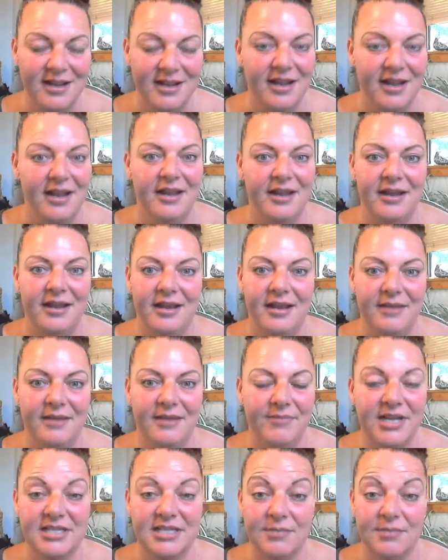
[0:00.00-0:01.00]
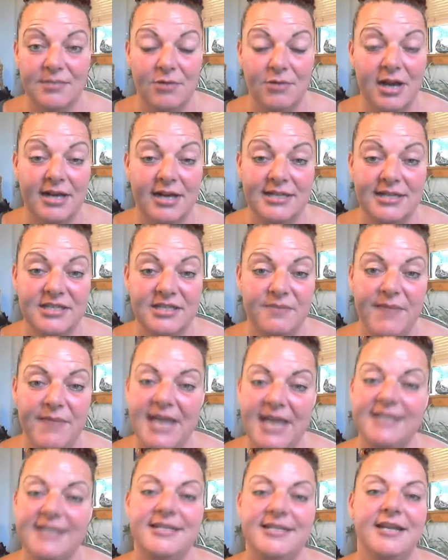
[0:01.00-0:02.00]
and because the product is
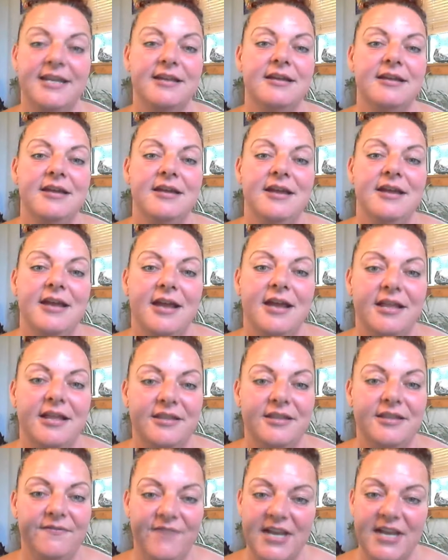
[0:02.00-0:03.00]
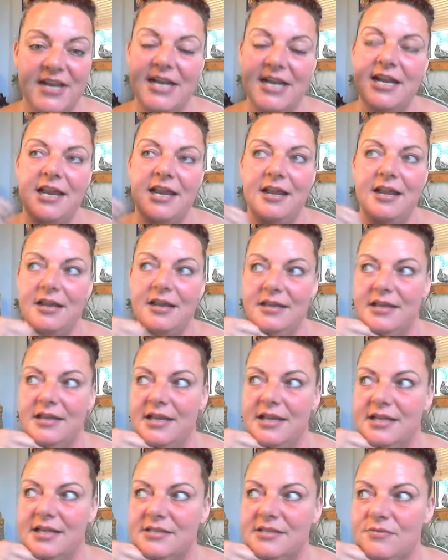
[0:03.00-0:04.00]
amazing. And the Affinity,
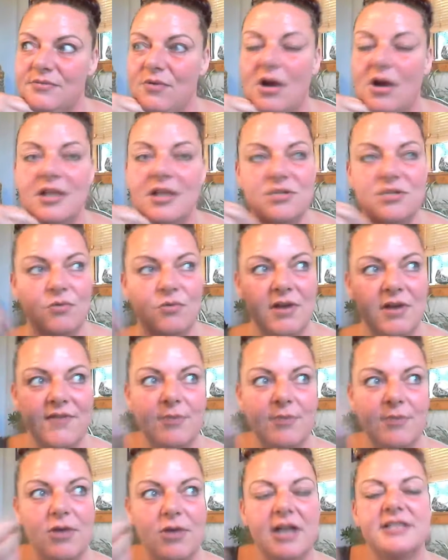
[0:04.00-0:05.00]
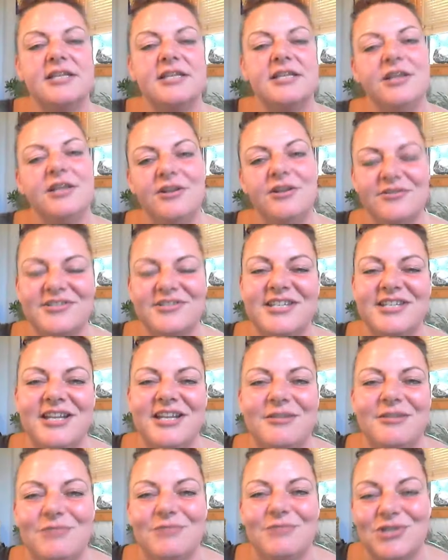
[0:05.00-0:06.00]
it's one of our products that you don't see
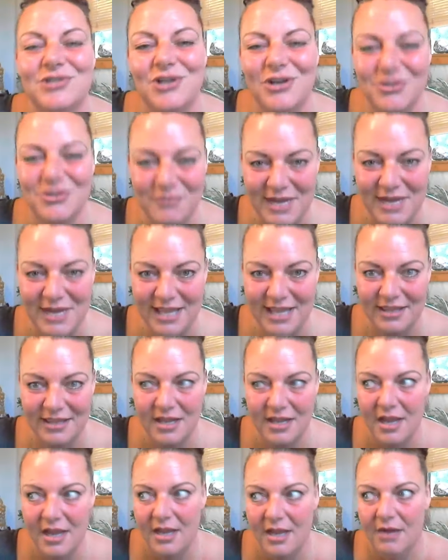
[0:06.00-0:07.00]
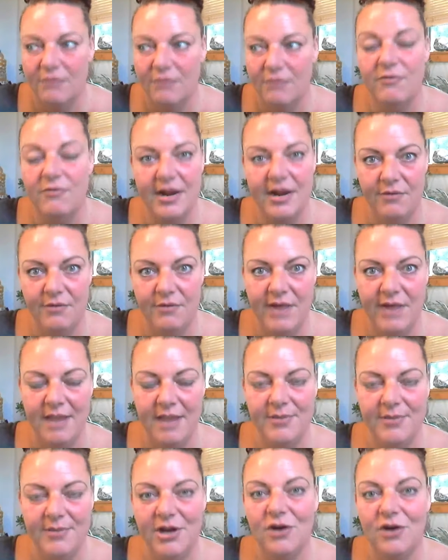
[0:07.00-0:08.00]
a result with right away,
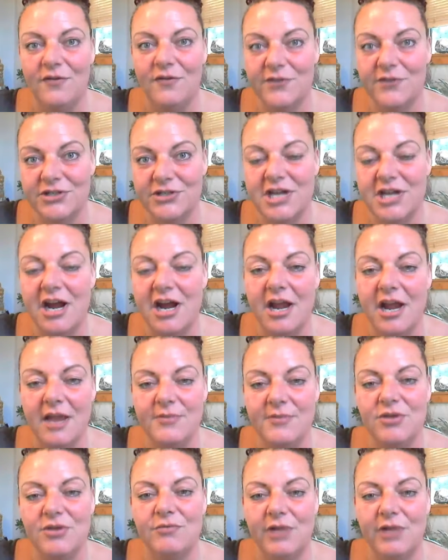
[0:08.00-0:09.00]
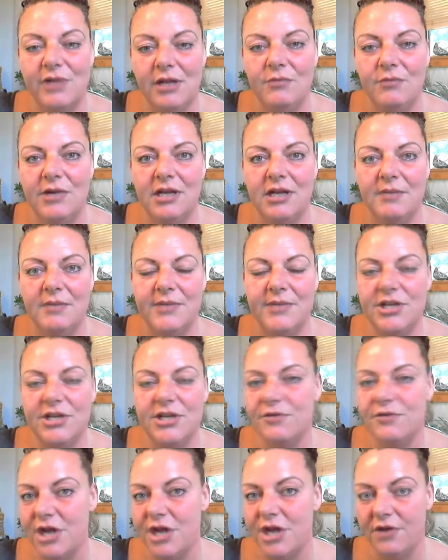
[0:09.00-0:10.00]
but over time you really will. But
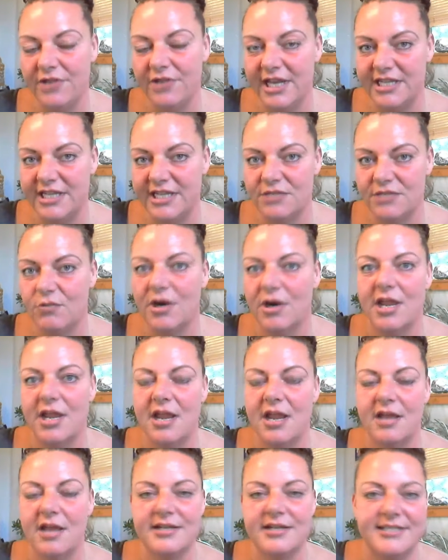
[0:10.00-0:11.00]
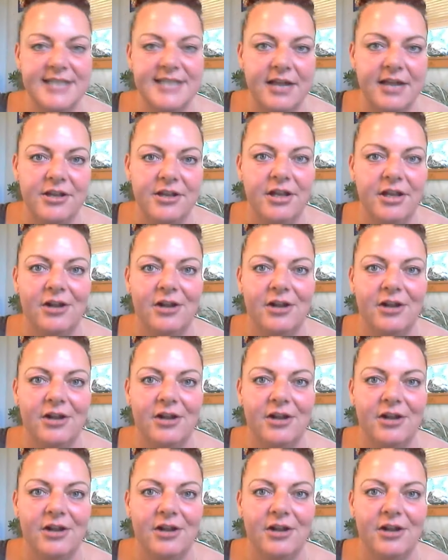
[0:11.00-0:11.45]
you know that it's working on a cellular